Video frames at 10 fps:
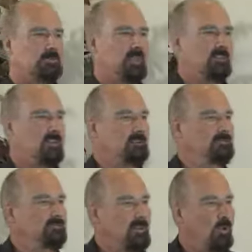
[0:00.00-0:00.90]
a bit of a,
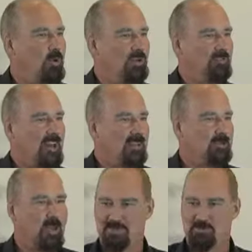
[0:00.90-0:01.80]
a
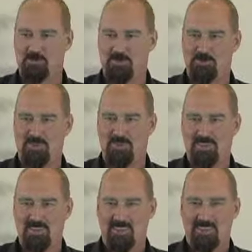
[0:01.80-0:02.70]
one-valued loss. Seems to be,
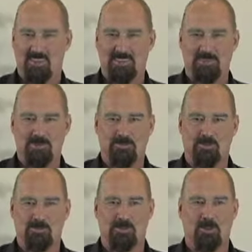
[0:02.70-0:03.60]
uh, to,
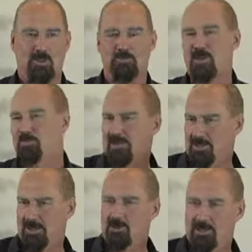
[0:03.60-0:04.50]
for, for a lot of people,
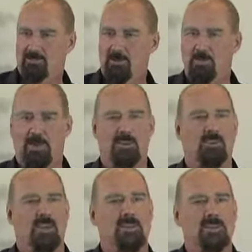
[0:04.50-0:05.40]
being jokey for a bit,
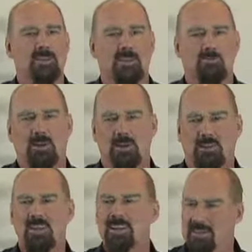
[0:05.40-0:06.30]
okay.
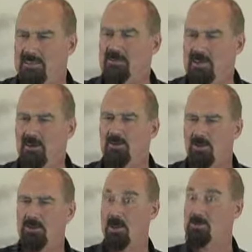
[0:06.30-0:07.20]
But kind of, you know,
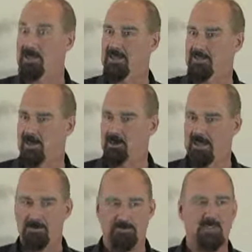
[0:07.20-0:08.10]
not totally jokey.